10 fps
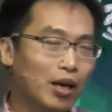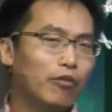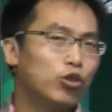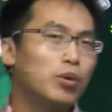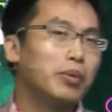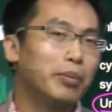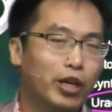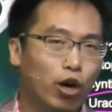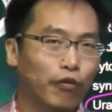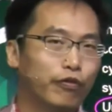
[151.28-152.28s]
of you may be a bit
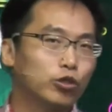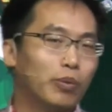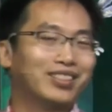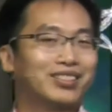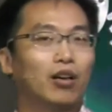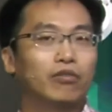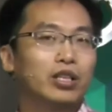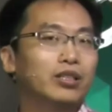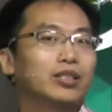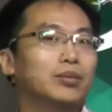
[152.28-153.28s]
confused by some of
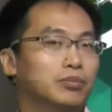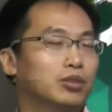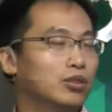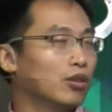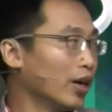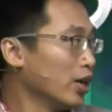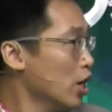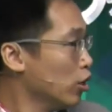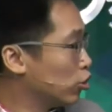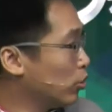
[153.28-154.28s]
these terms. Okay,
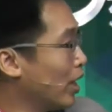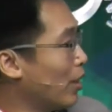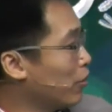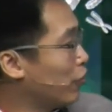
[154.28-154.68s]
so we've